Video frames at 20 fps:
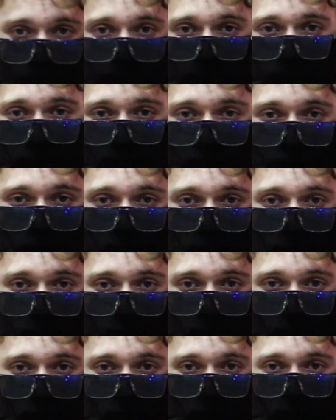it
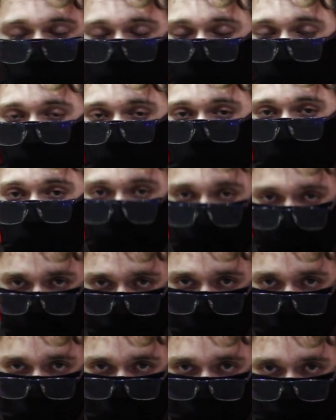slided
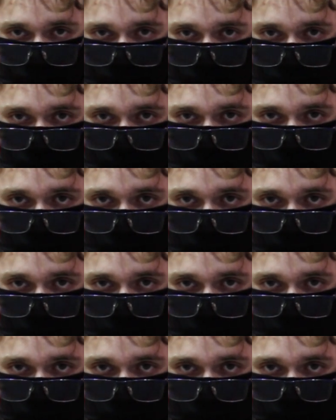backwards,